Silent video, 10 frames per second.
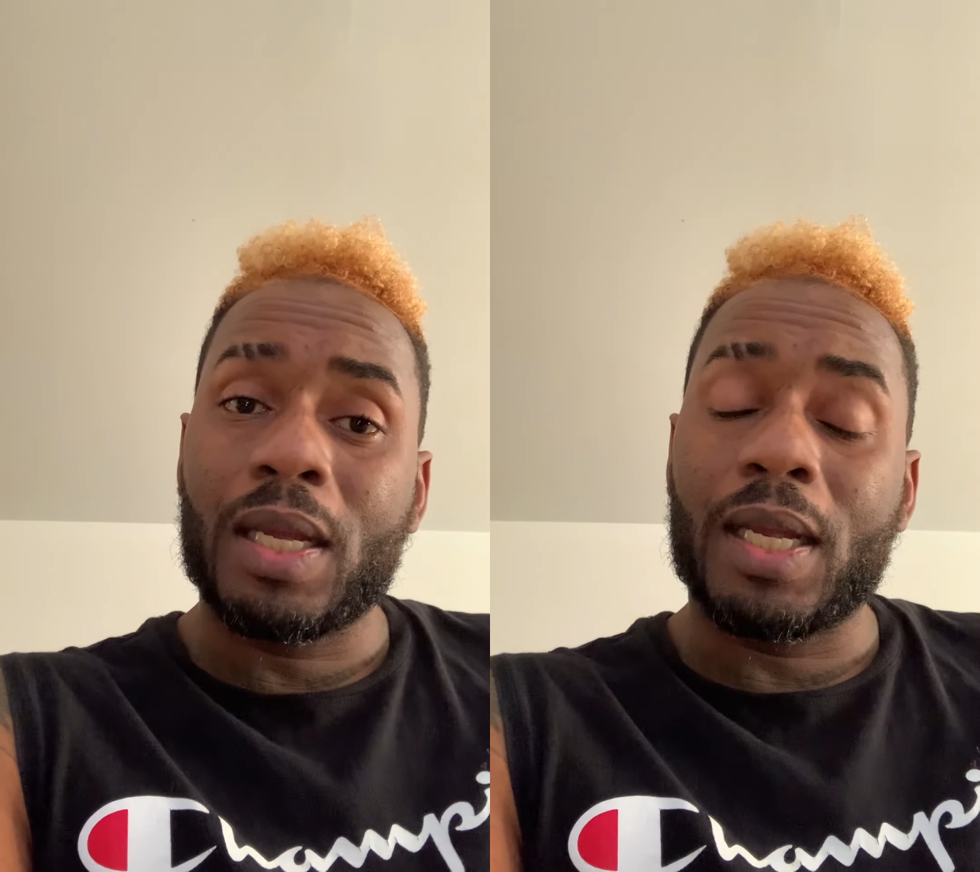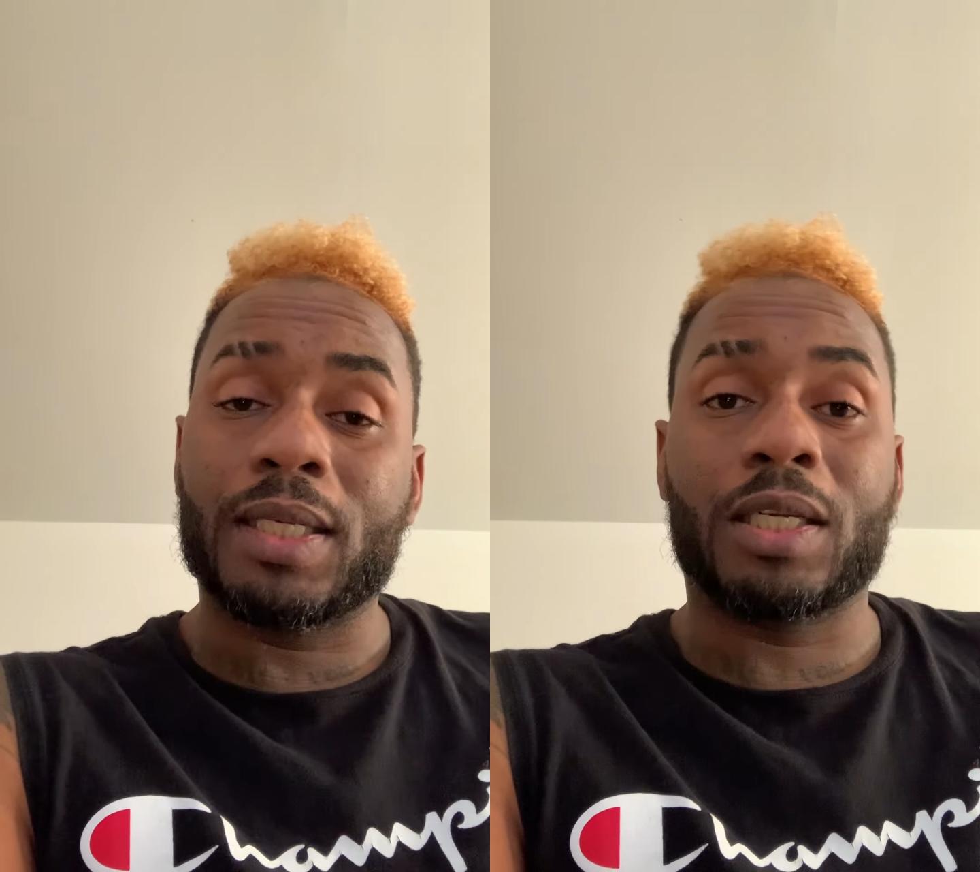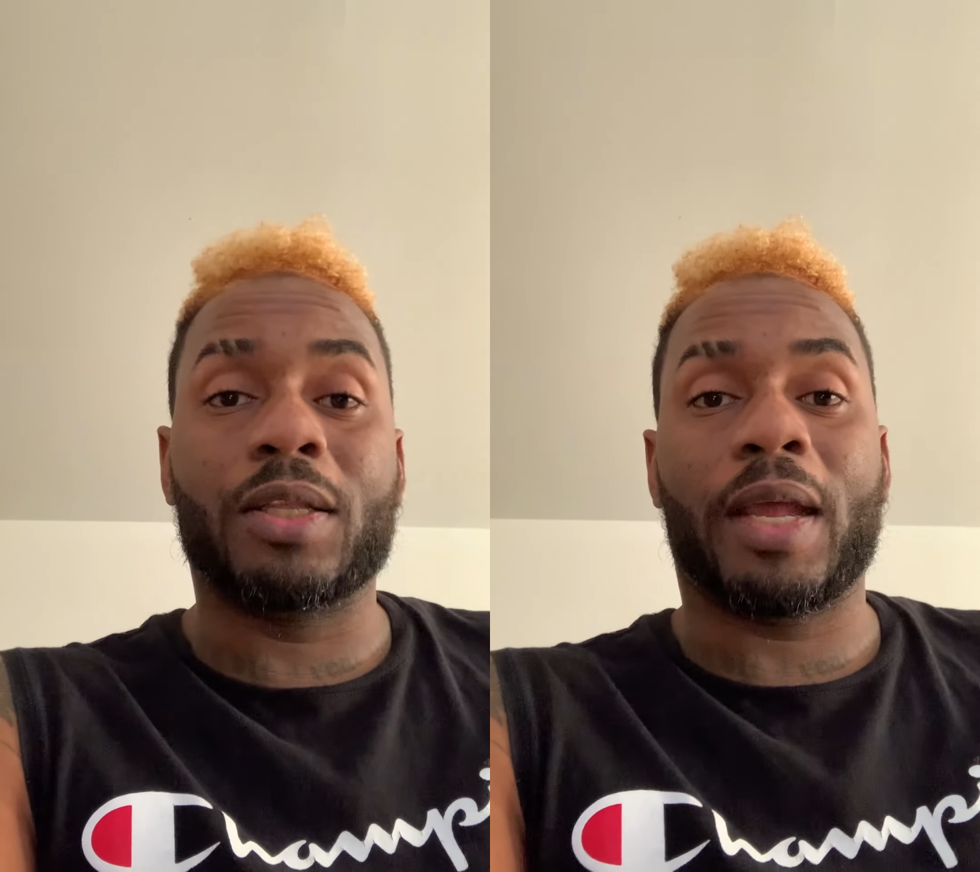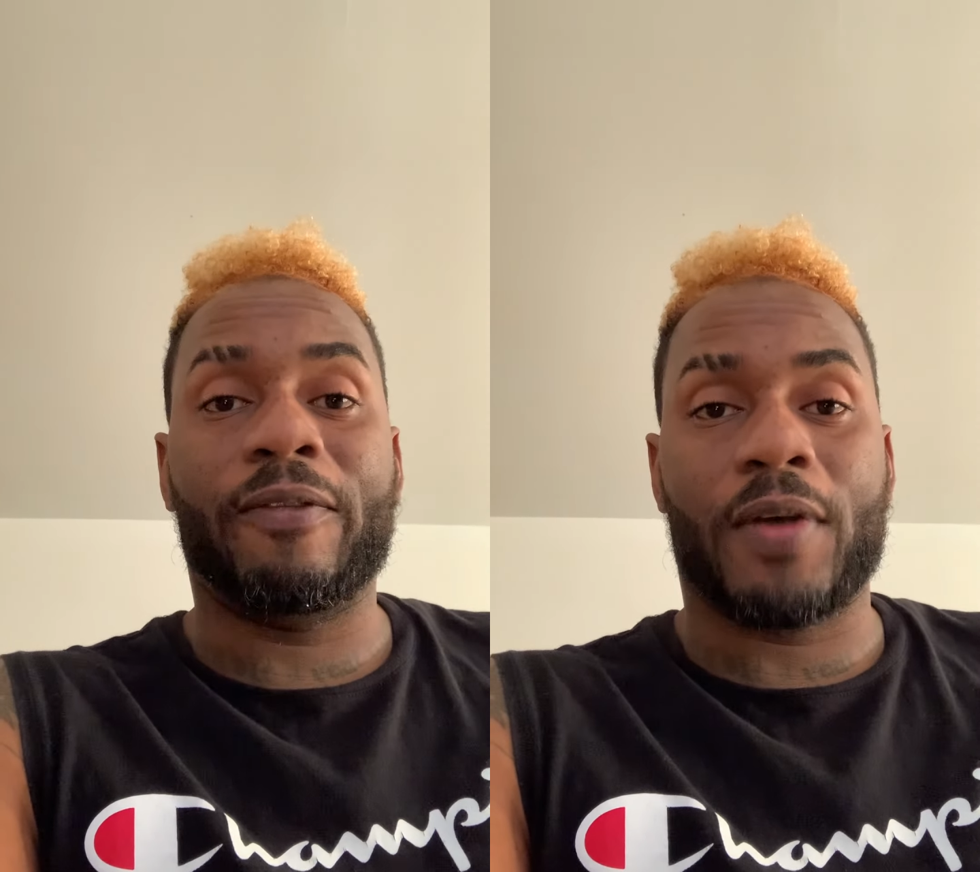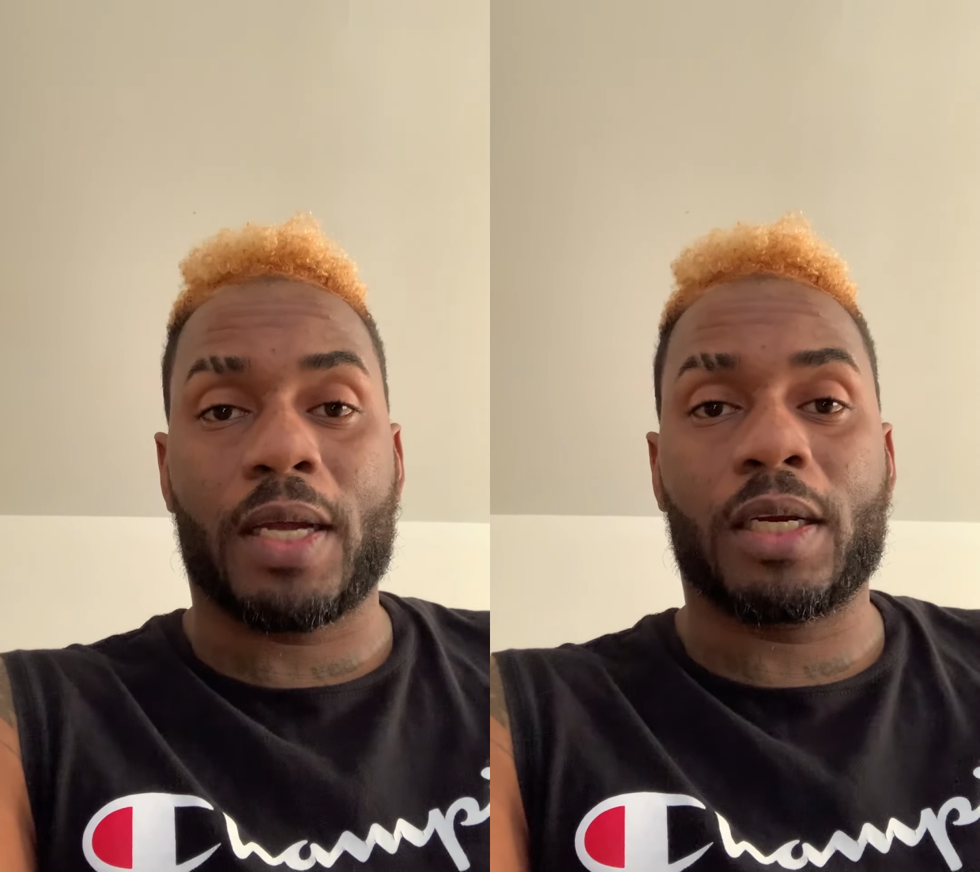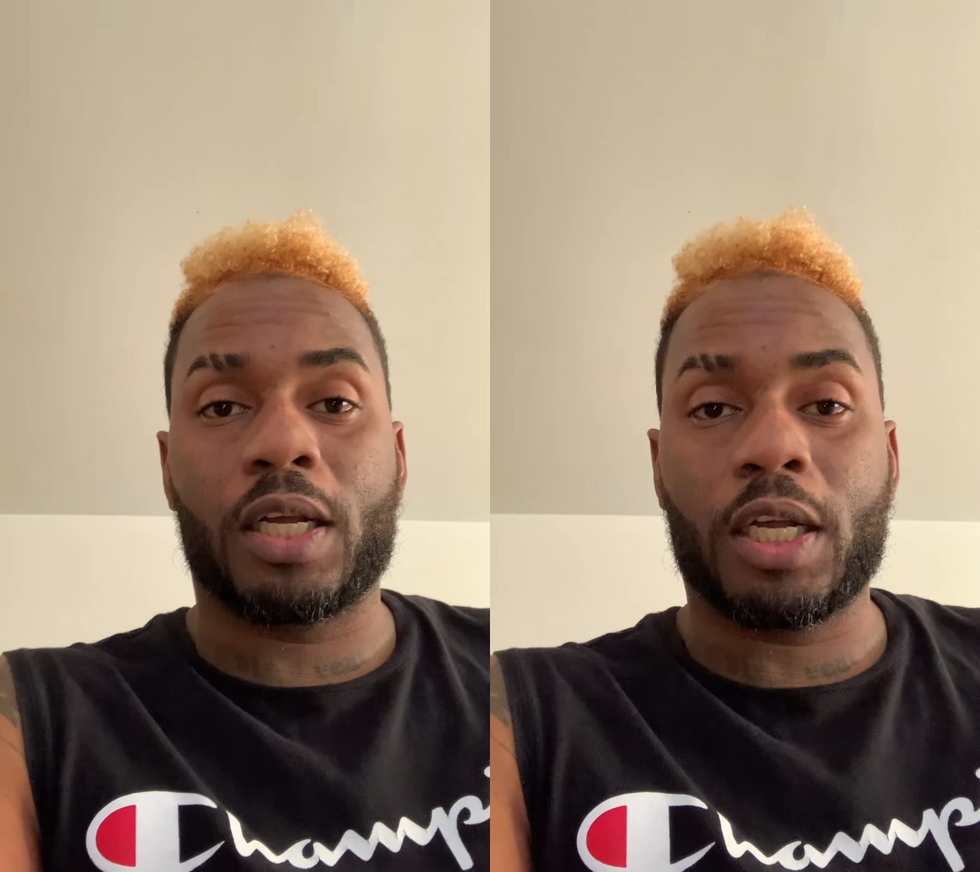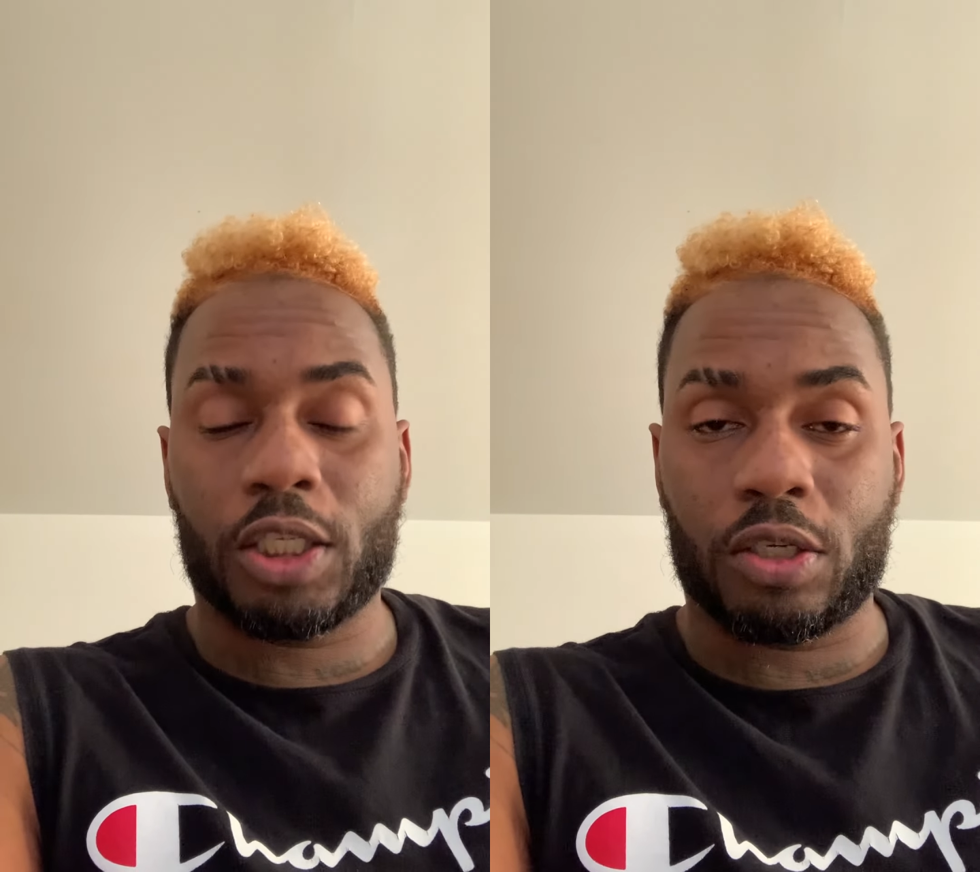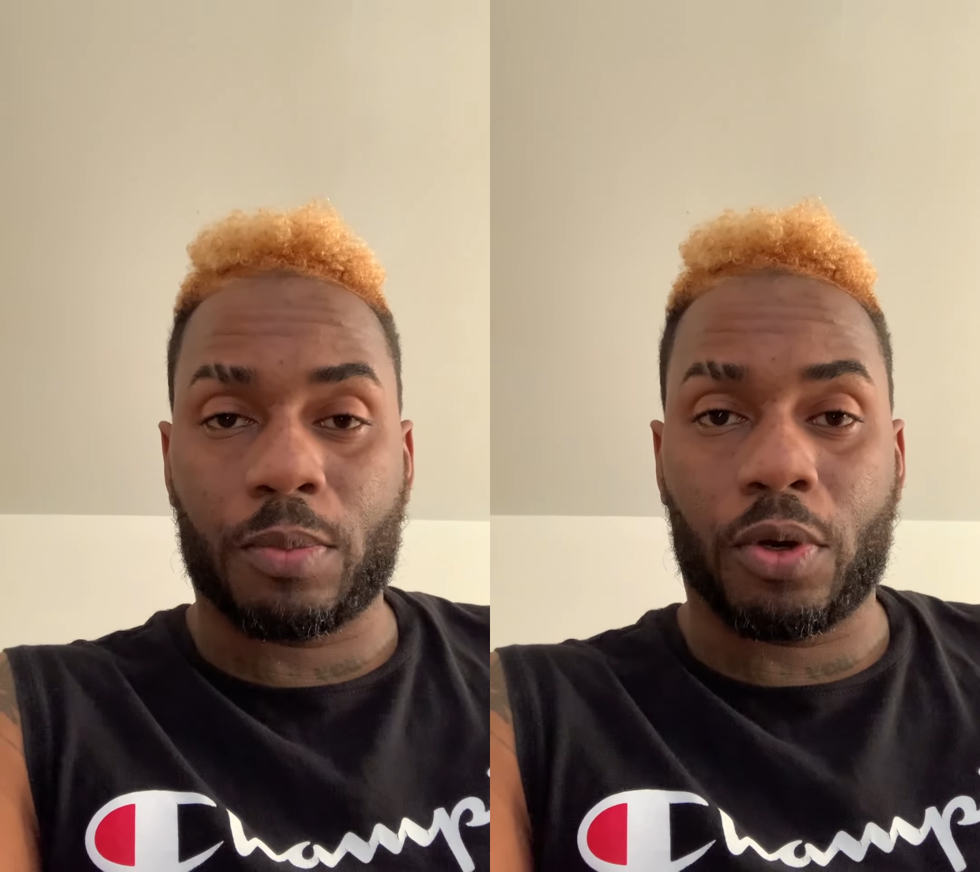until they find a
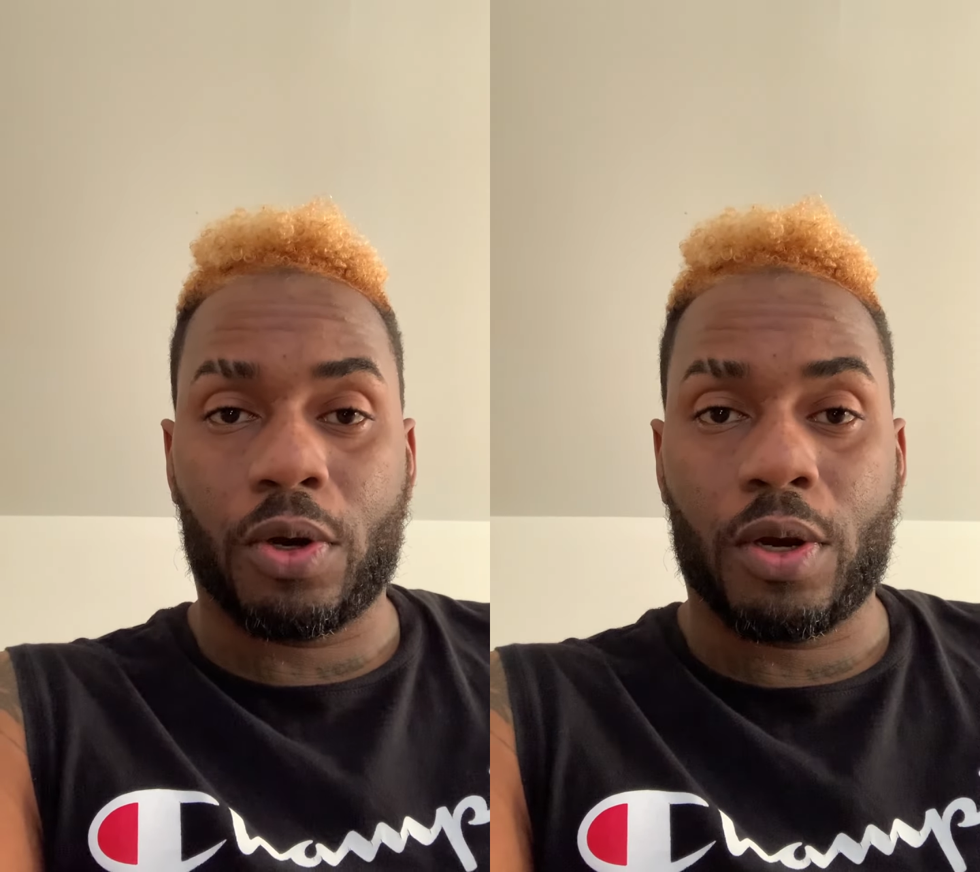customer